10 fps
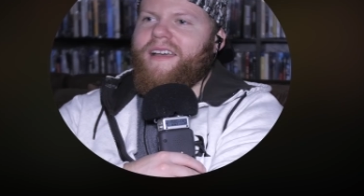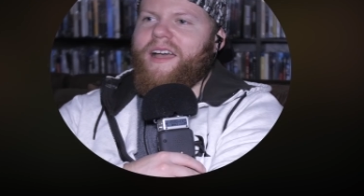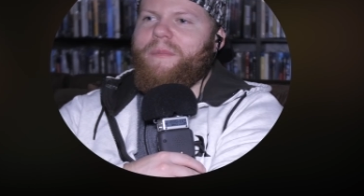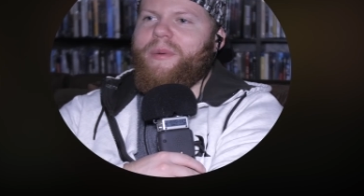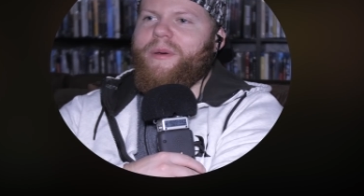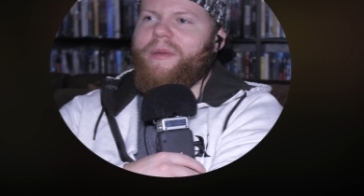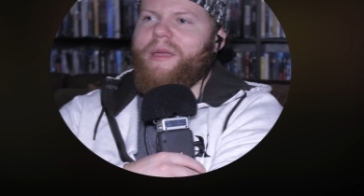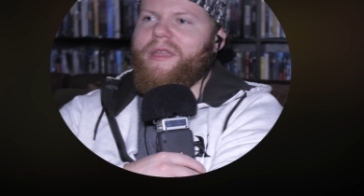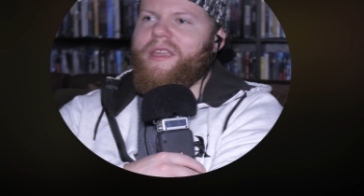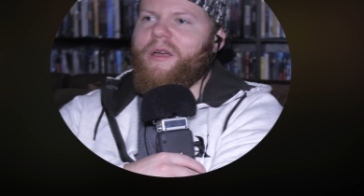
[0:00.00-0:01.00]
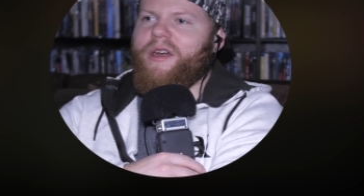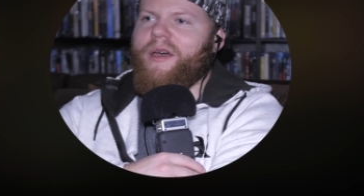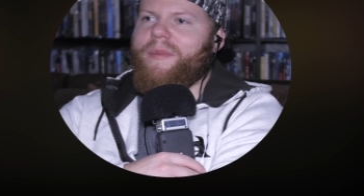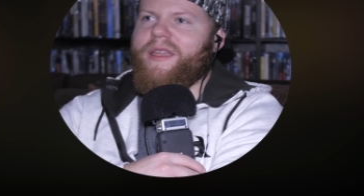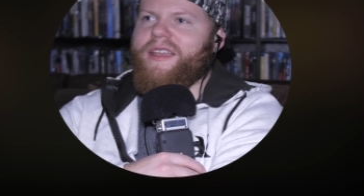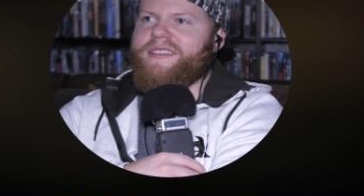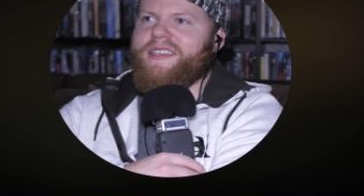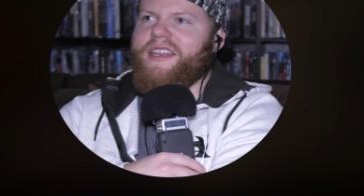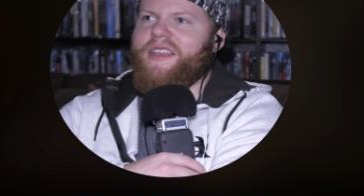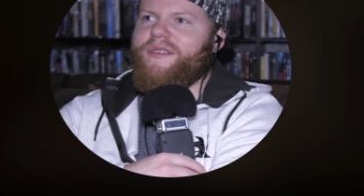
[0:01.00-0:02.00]
I'd put Baby Yoda up against
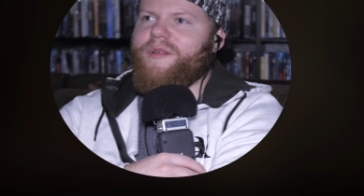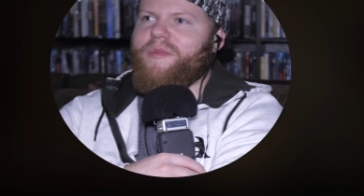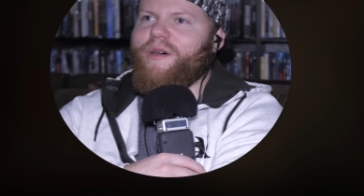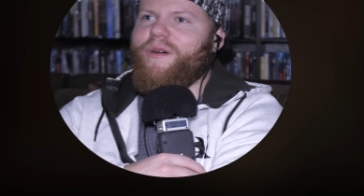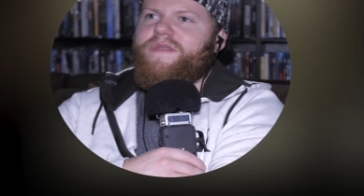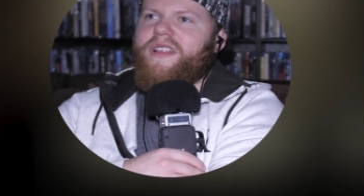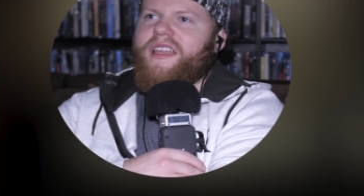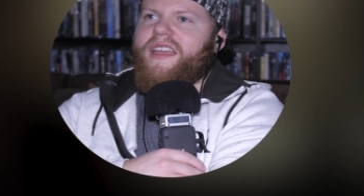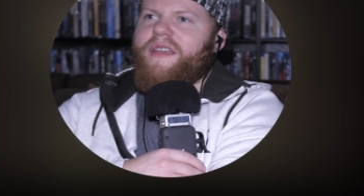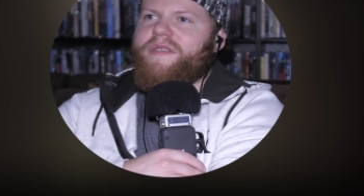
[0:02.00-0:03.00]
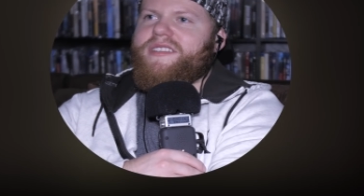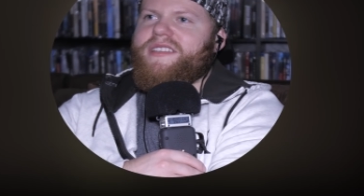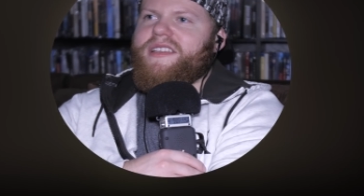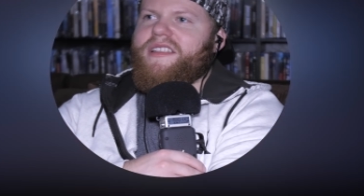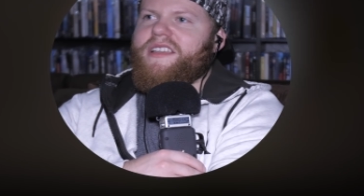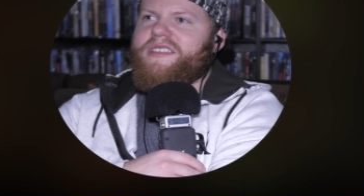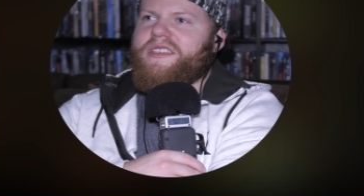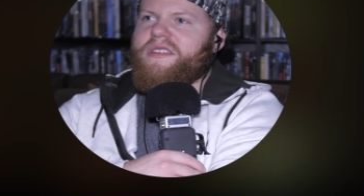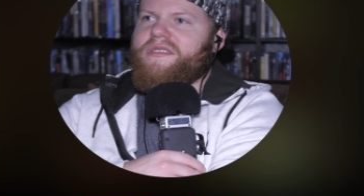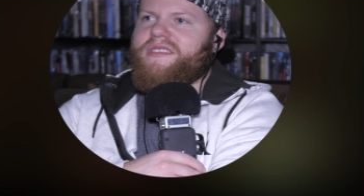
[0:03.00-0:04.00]
any of them, though. I feel like I haven't seen these
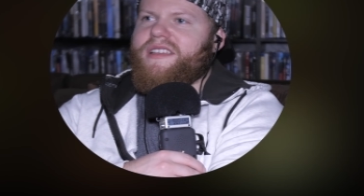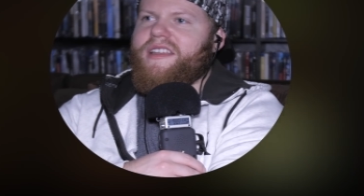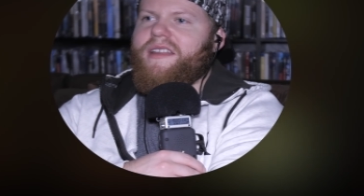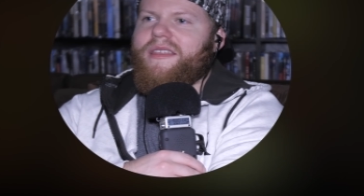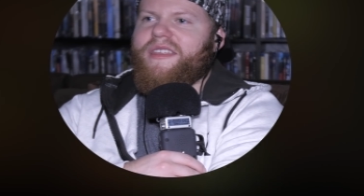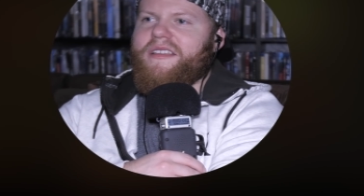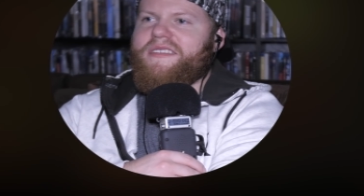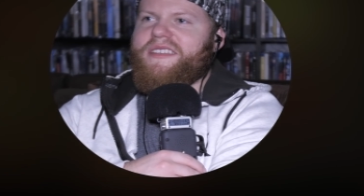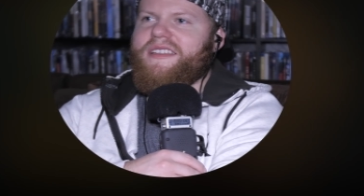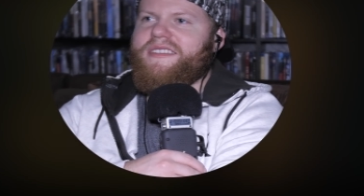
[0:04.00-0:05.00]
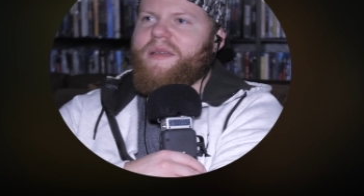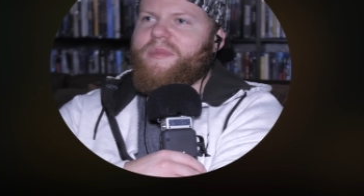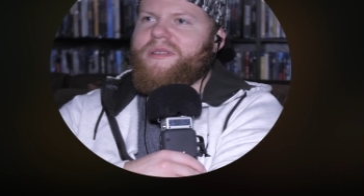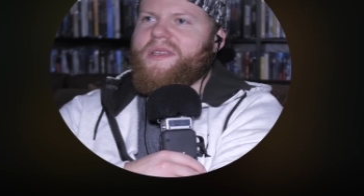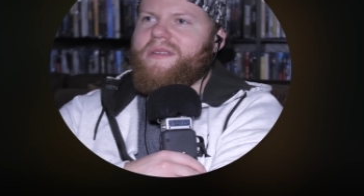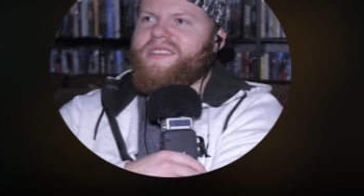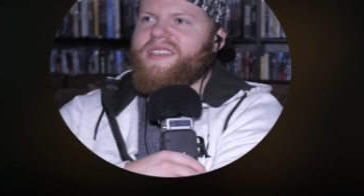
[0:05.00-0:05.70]
dudes in anything since episode